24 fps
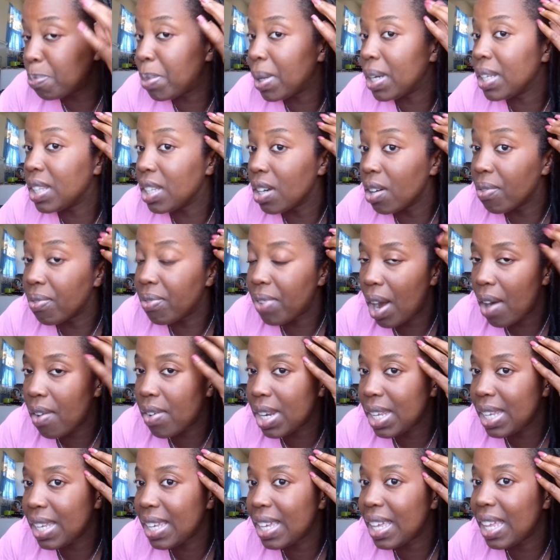but they're
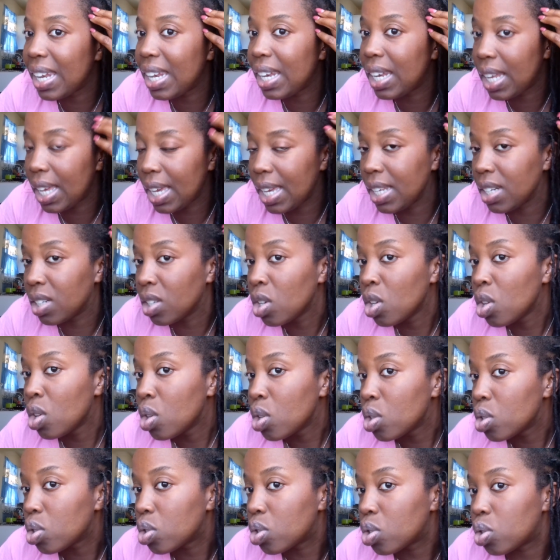very light.
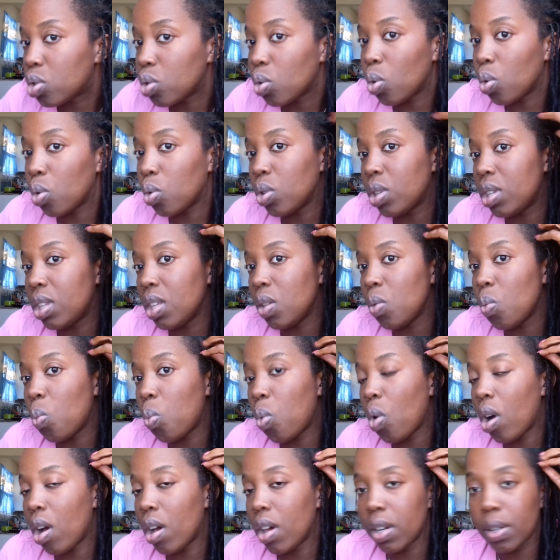So the
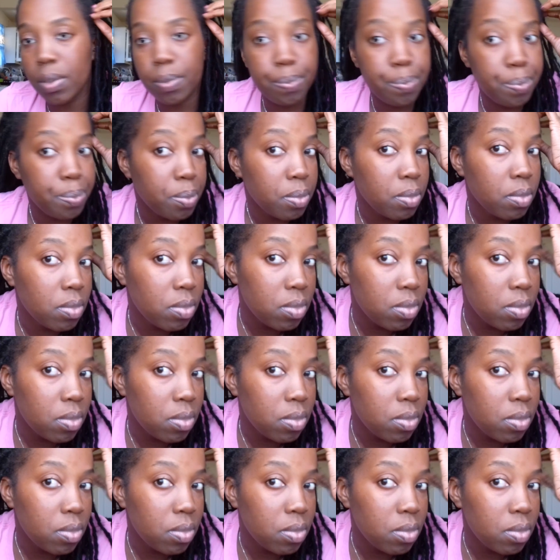one,